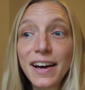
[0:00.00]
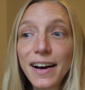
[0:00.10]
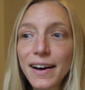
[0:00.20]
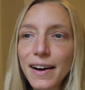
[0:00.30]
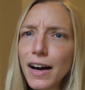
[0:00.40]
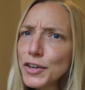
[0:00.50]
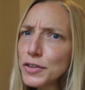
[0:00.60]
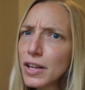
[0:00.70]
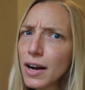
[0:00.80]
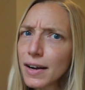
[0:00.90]
uh,
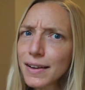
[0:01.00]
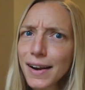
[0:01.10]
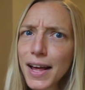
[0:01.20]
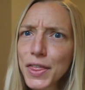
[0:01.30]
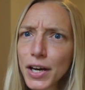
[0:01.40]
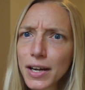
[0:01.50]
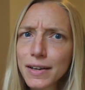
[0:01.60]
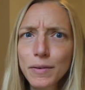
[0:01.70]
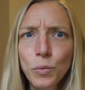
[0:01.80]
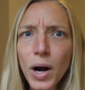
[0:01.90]
entrelac. And I
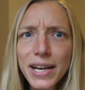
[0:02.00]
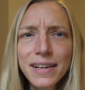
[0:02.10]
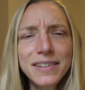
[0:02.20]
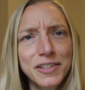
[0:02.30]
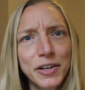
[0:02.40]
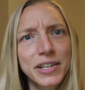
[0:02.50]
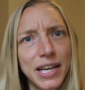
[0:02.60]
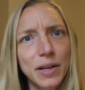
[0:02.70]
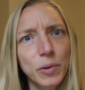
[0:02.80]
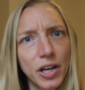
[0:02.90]
thought, why not start
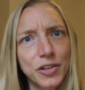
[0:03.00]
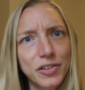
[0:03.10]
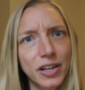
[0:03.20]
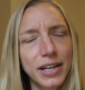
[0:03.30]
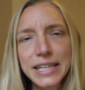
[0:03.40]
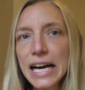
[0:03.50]
knitting with entrelac?